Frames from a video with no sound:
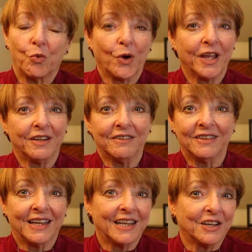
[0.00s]

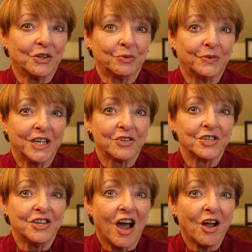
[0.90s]
when,
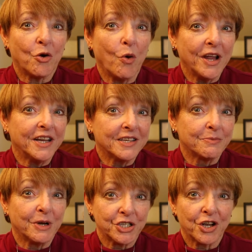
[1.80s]
there's not quite
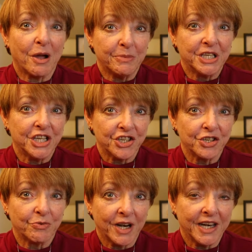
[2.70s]
as much
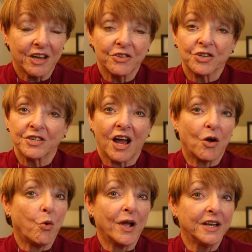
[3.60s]
competition right now, there's not
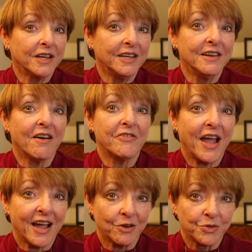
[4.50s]
quite enough
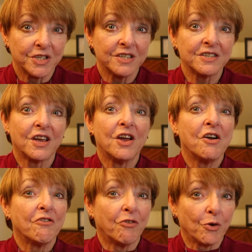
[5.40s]
houses
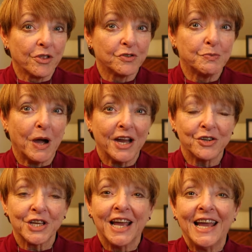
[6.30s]
for those
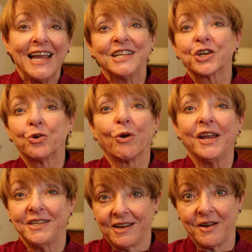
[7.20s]
buyers, it's a
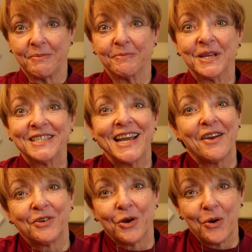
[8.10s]
great time to
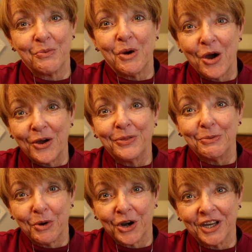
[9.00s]
have your home on
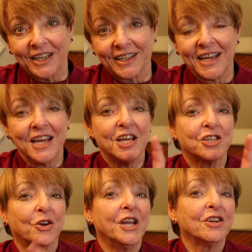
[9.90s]
the market.
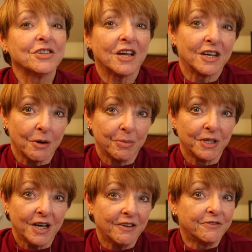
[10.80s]
So here's a
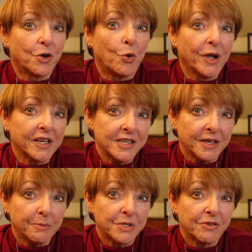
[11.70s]
couple of quick
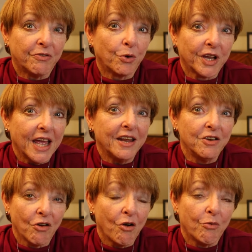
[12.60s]
tips for getting
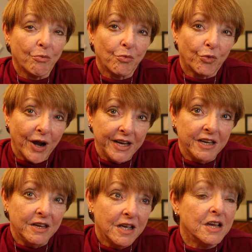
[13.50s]
your home
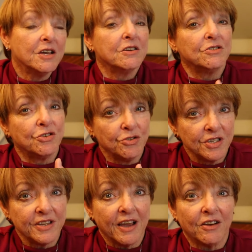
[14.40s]
ready to
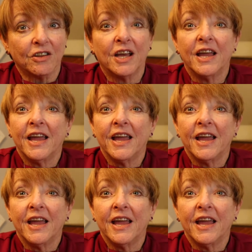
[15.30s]
sell.